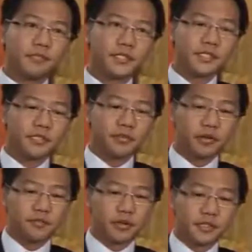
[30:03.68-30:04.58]
This is a
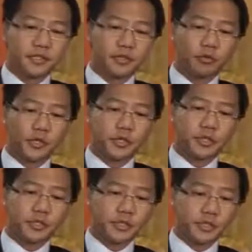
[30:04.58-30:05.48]
very pertinent
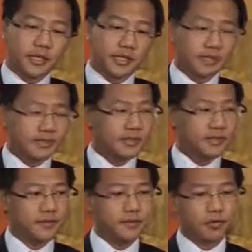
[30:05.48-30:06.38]
question,
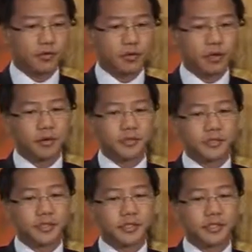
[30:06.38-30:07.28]
as this
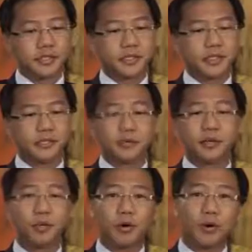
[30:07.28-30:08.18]
requirement is the
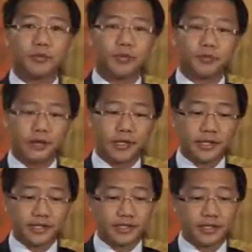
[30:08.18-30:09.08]
only one from the
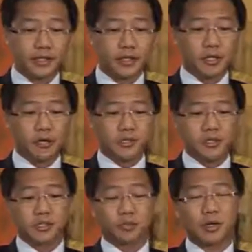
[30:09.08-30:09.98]
list which
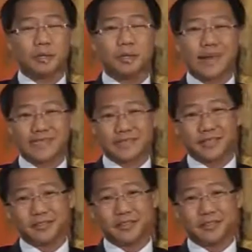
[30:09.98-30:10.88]
is somewhat
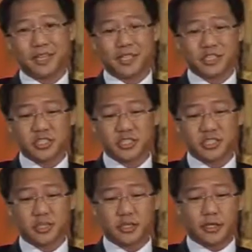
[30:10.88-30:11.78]
passive in nature,
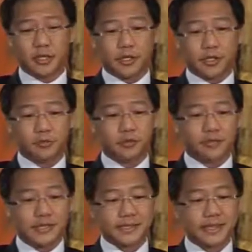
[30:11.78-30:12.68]
to
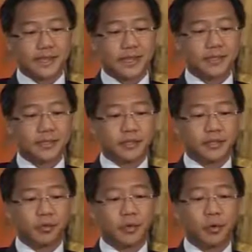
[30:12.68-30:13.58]
the extent that
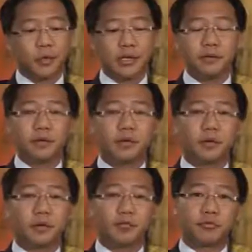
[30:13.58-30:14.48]
it will only
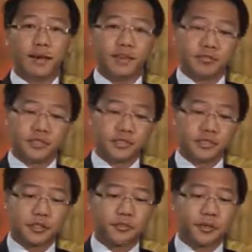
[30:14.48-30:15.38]
become of
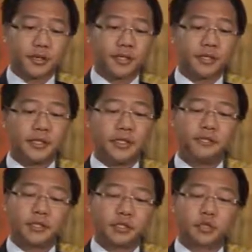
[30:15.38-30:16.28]
relevance upon an
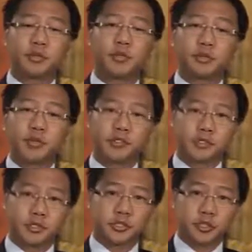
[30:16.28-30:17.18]
event triggering
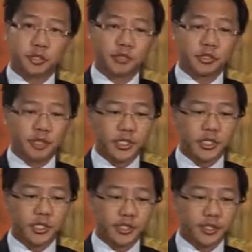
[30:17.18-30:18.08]
such
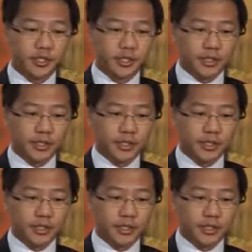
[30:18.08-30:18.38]
arbitration.